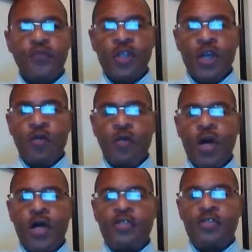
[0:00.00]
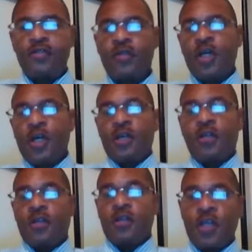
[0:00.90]
Now, remind you,
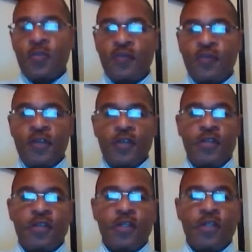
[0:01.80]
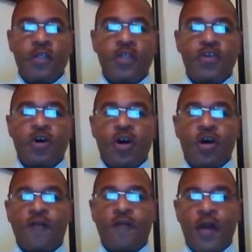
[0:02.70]
the theme of this is
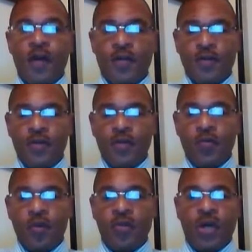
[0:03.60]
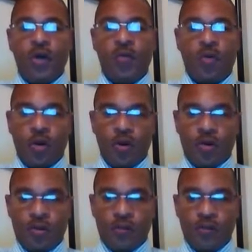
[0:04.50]
called Faith Without Works.